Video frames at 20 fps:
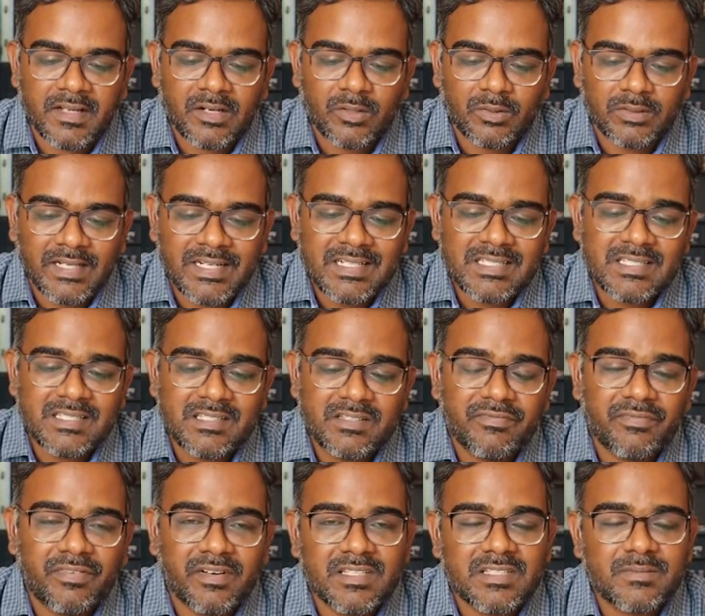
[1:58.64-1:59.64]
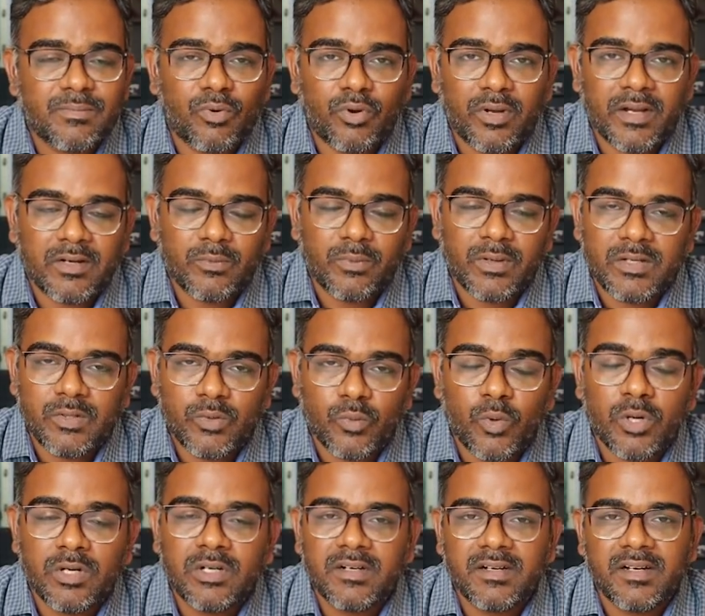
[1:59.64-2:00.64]
Now that's the first point where you
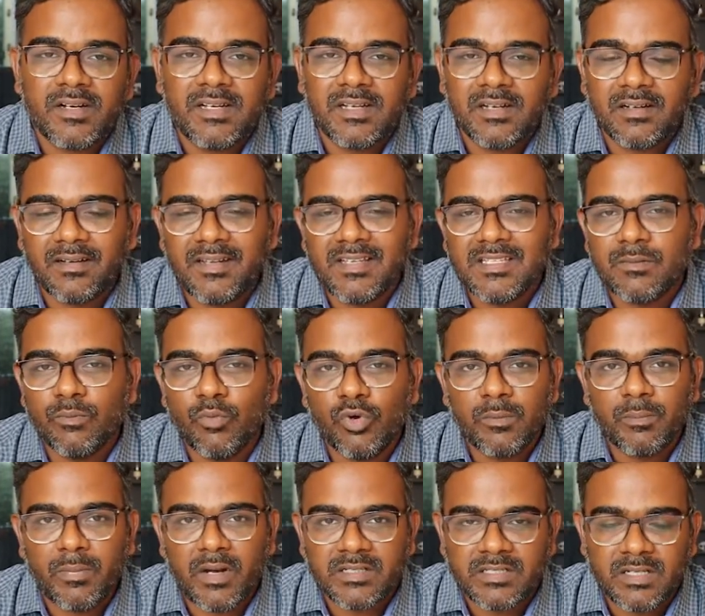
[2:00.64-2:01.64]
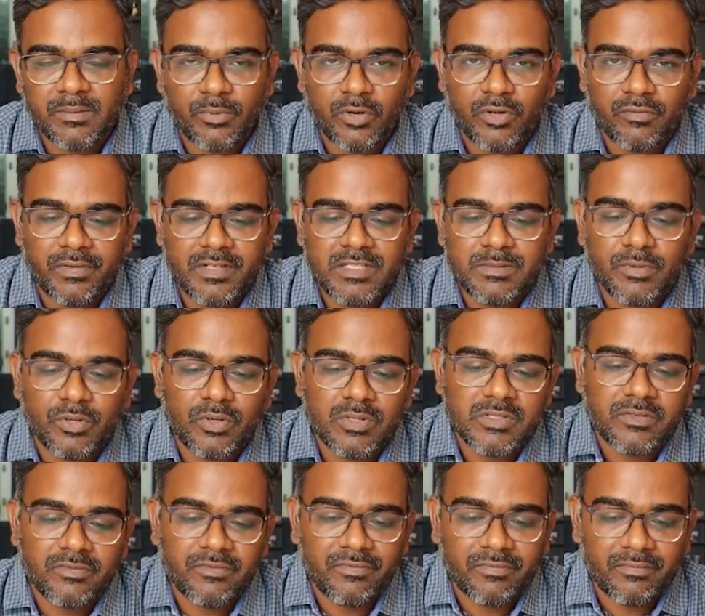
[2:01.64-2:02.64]
want to really at least book partial profits, because